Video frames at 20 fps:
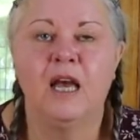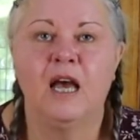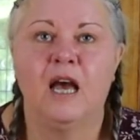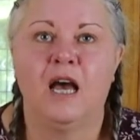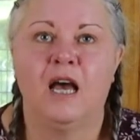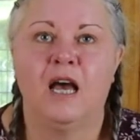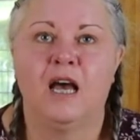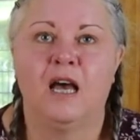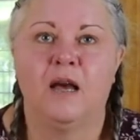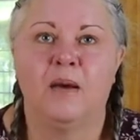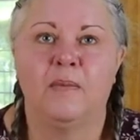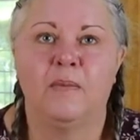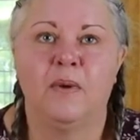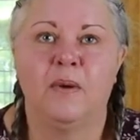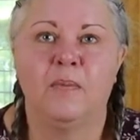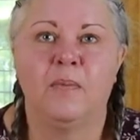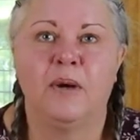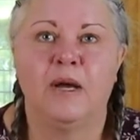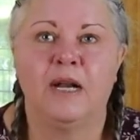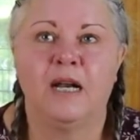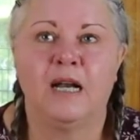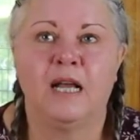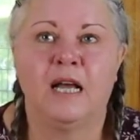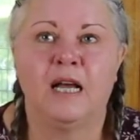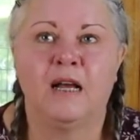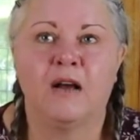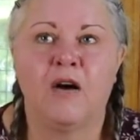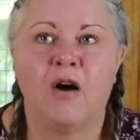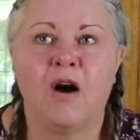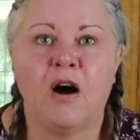but
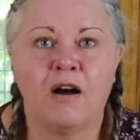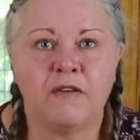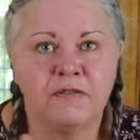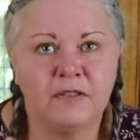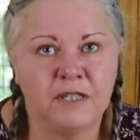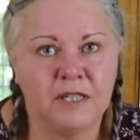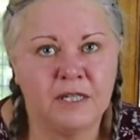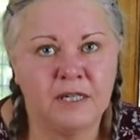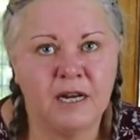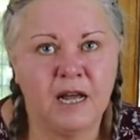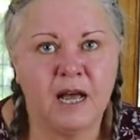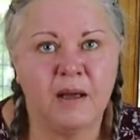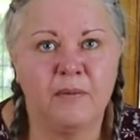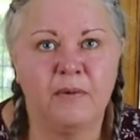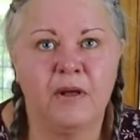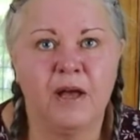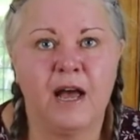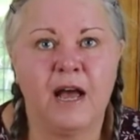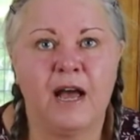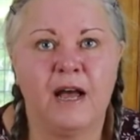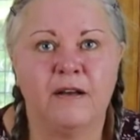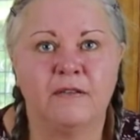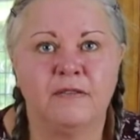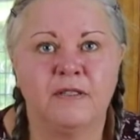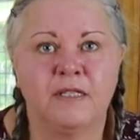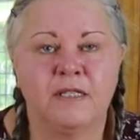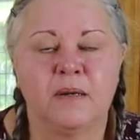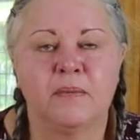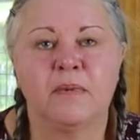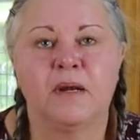often I will have
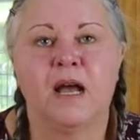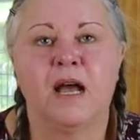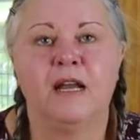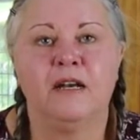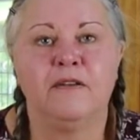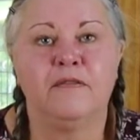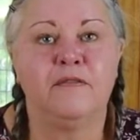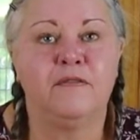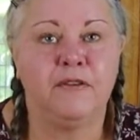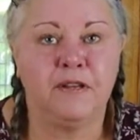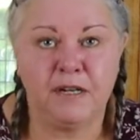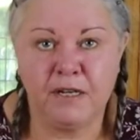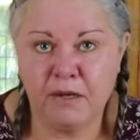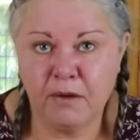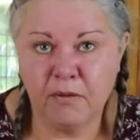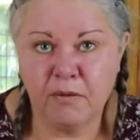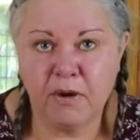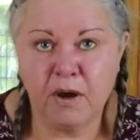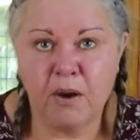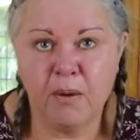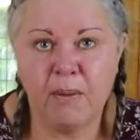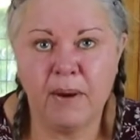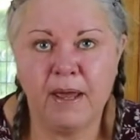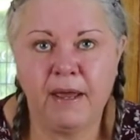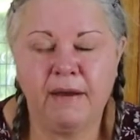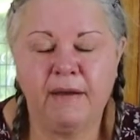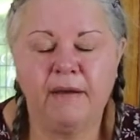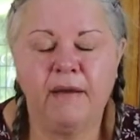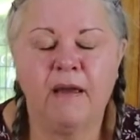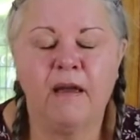some kind of video
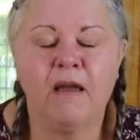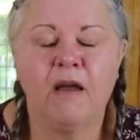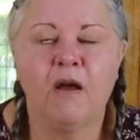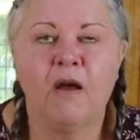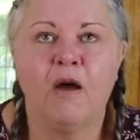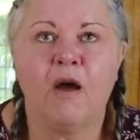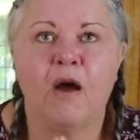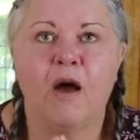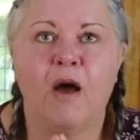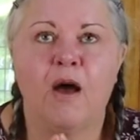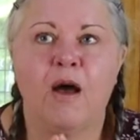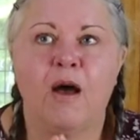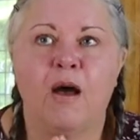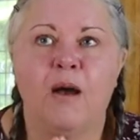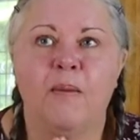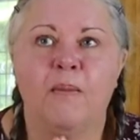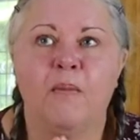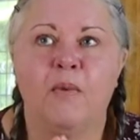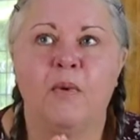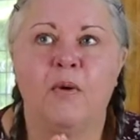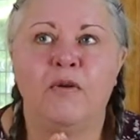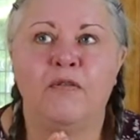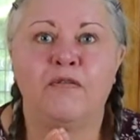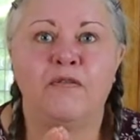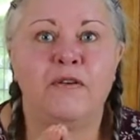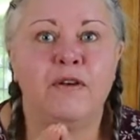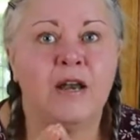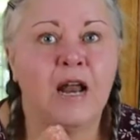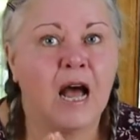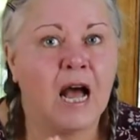going. If
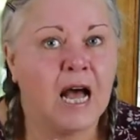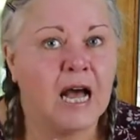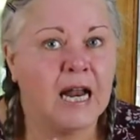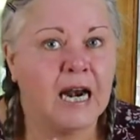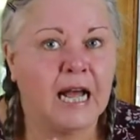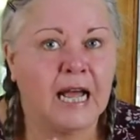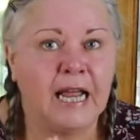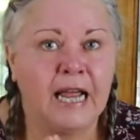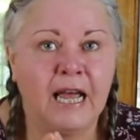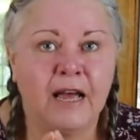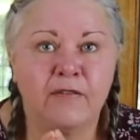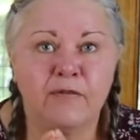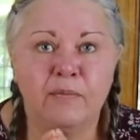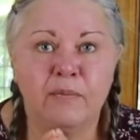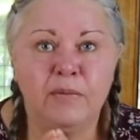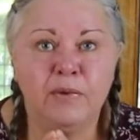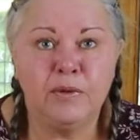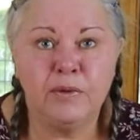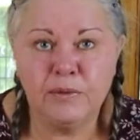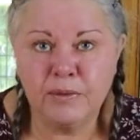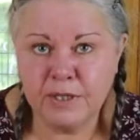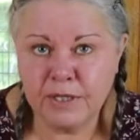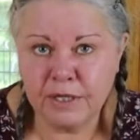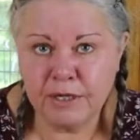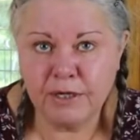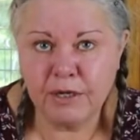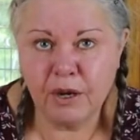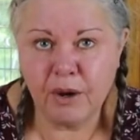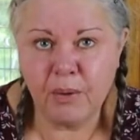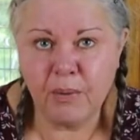not, I have
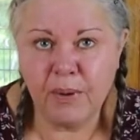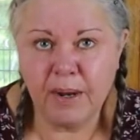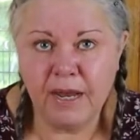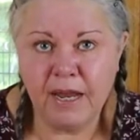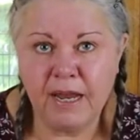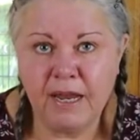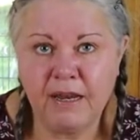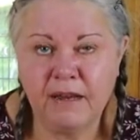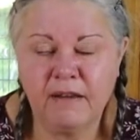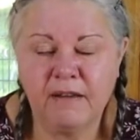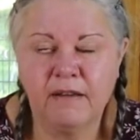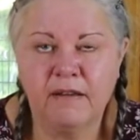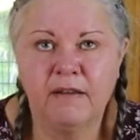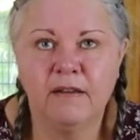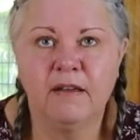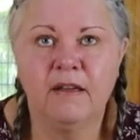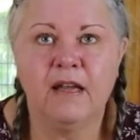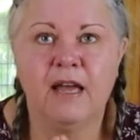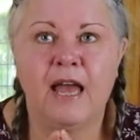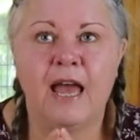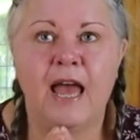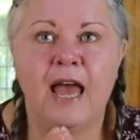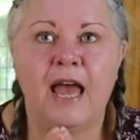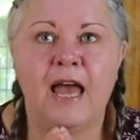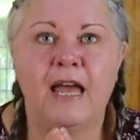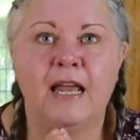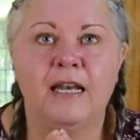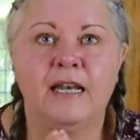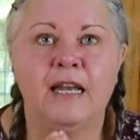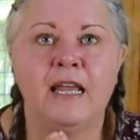music going,
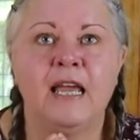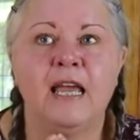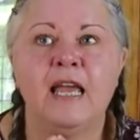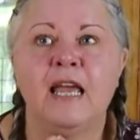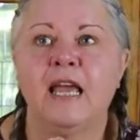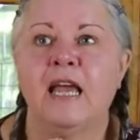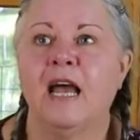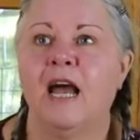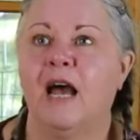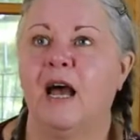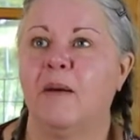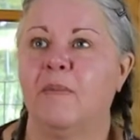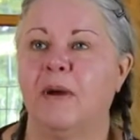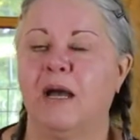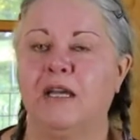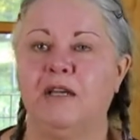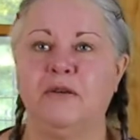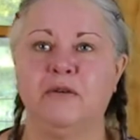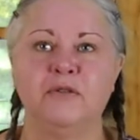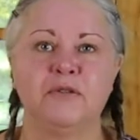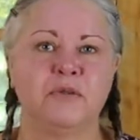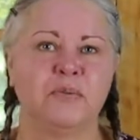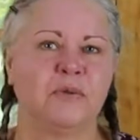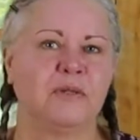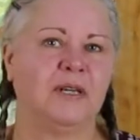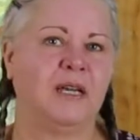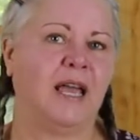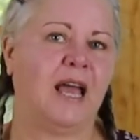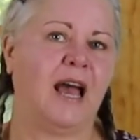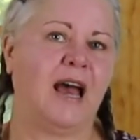and I
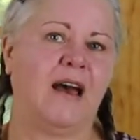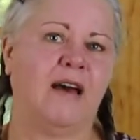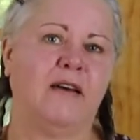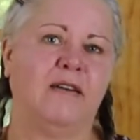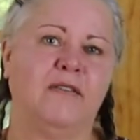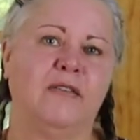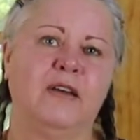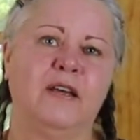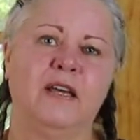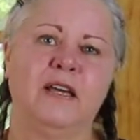usually have